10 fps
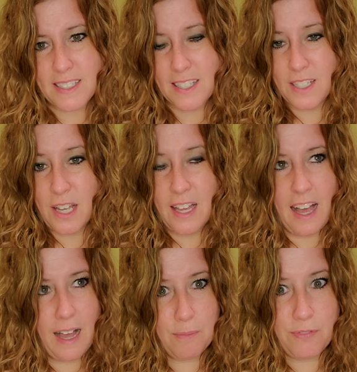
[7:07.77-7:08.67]
Is
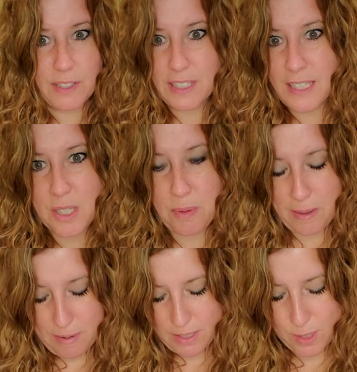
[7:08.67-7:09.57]
I'm feeling this
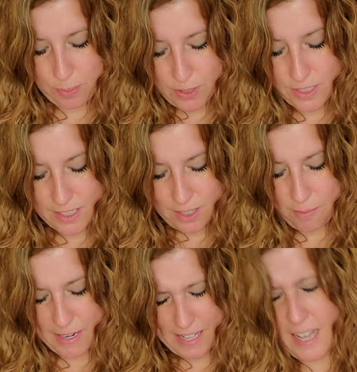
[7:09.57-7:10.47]
way about this person.
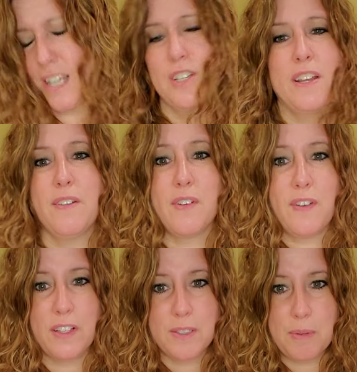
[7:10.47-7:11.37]
Oh my gosh, I never
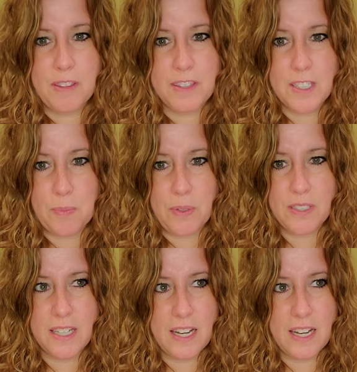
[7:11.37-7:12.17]
felt this person.